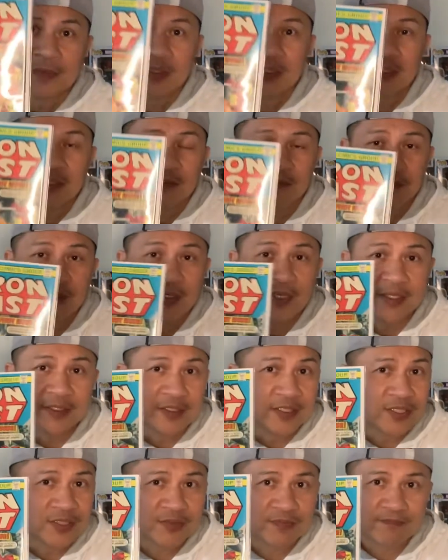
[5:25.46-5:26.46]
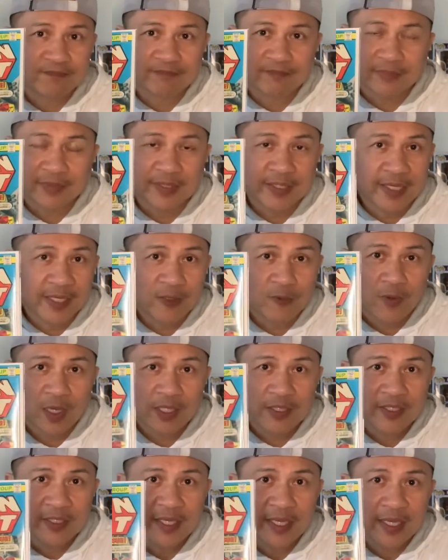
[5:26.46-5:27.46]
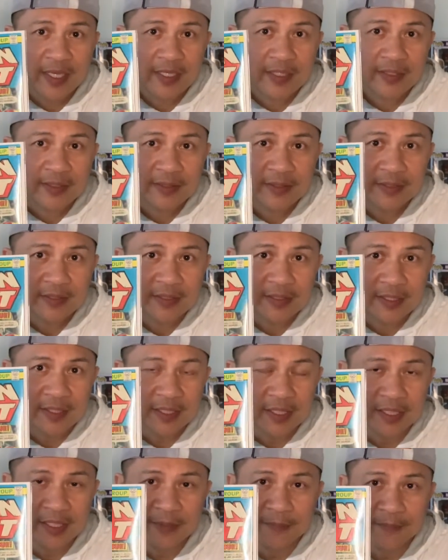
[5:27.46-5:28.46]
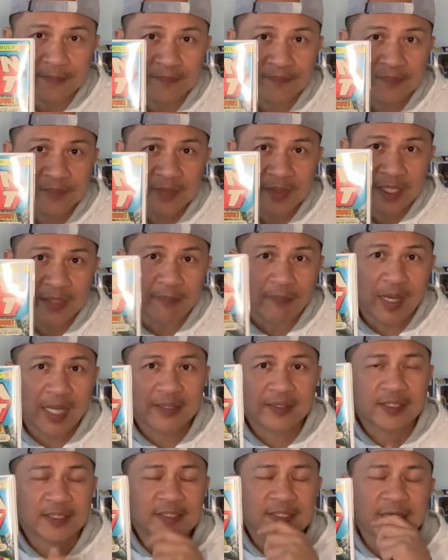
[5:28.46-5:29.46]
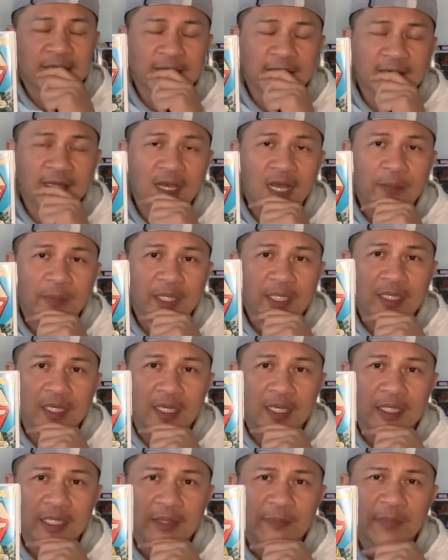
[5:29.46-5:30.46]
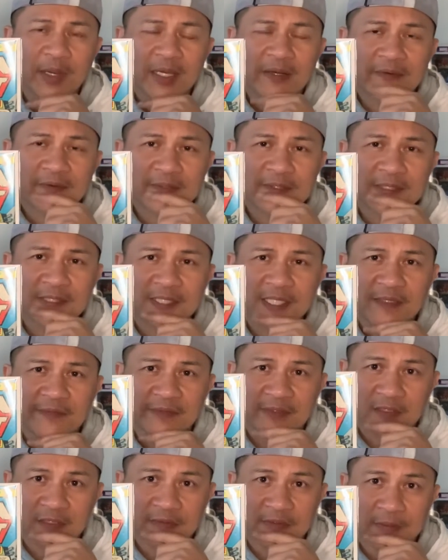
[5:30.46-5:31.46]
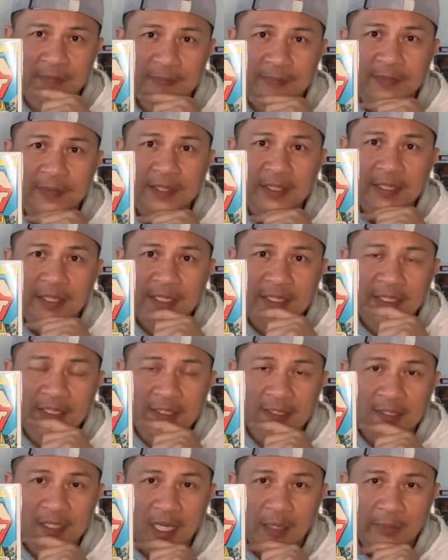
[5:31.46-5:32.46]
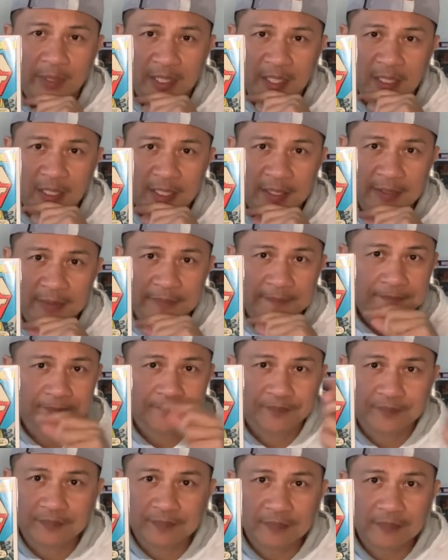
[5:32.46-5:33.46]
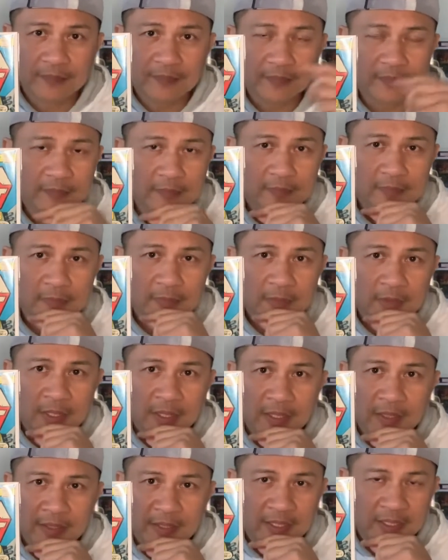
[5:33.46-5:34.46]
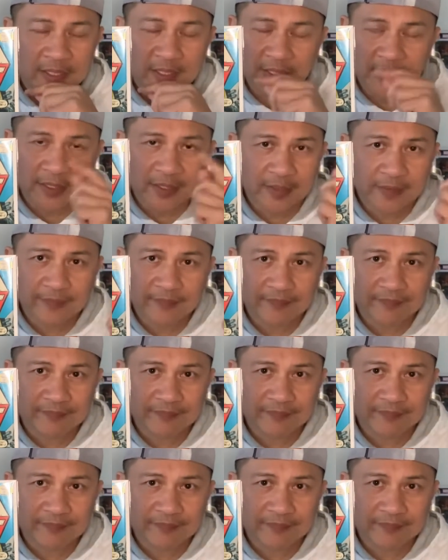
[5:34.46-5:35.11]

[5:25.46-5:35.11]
if you can just get it while you can. I bought this at a Comic-Con. I bought several of them at a Comic-Con just because